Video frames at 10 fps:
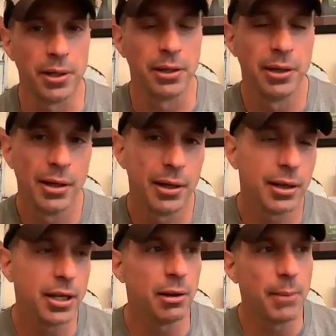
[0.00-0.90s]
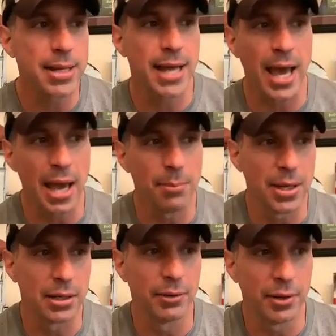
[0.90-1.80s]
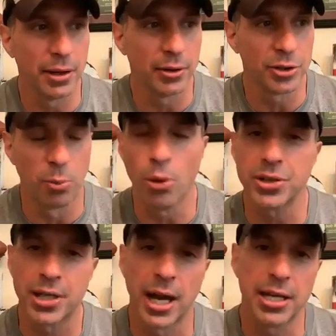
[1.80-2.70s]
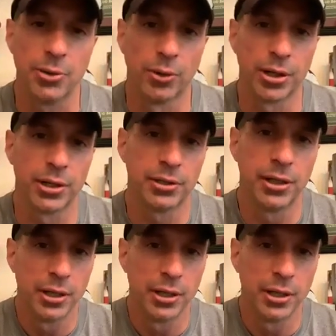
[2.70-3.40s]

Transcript: But, you know, my dad being a, a sports guy, he wanted,